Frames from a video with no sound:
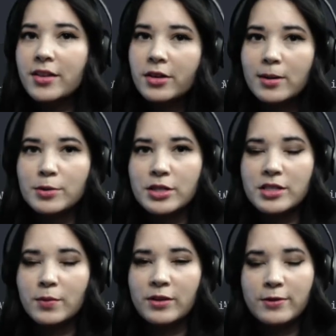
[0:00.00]
objects
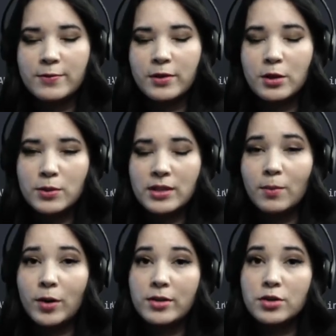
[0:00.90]
that we've used
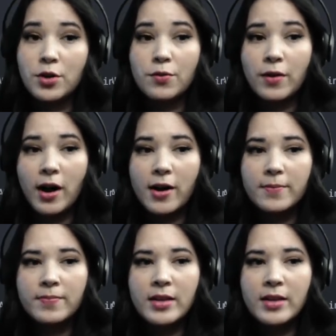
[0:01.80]
them with so far.